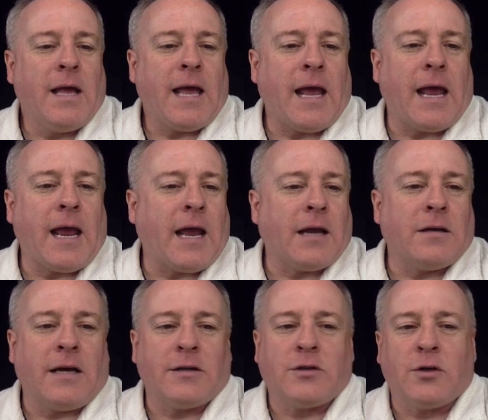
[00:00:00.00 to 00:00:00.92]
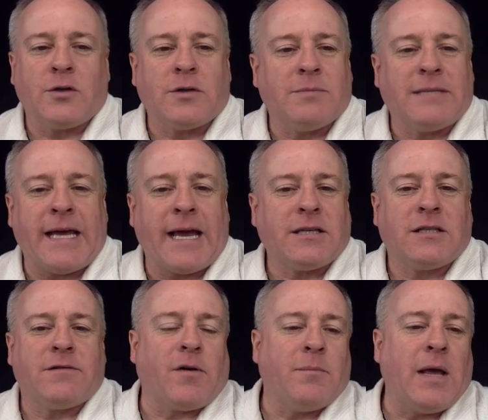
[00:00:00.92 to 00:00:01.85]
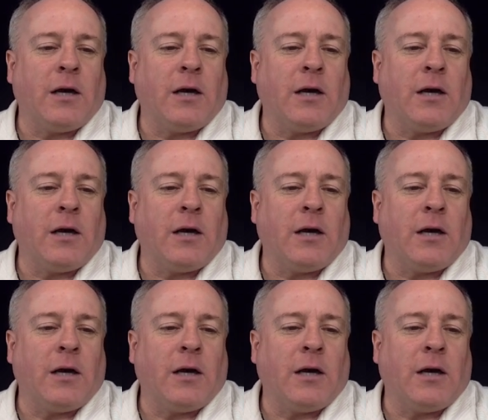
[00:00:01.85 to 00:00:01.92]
and I took some text from